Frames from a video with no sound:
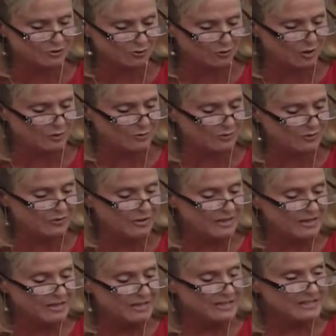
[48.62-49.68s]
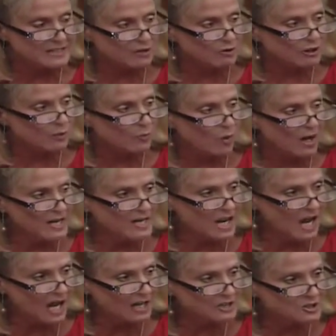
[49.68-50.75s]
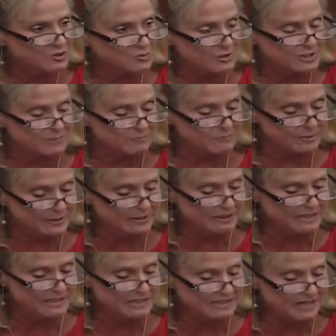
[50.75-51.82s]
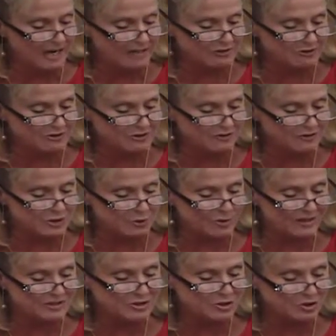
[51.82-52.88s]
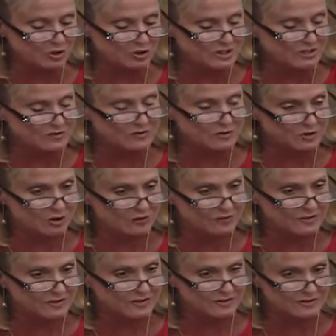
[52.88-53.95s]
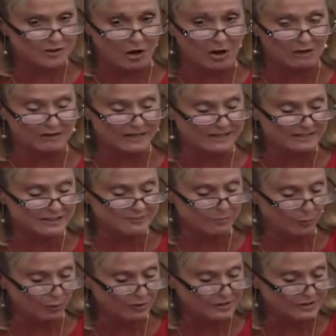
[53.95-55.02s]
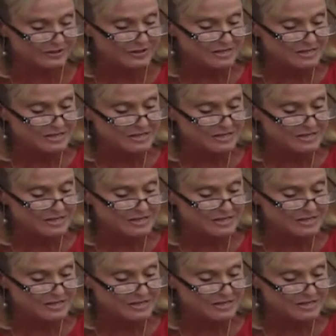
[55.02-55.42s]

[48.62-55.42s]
growth. Nearly $100 billion of U.S. goods and services are exported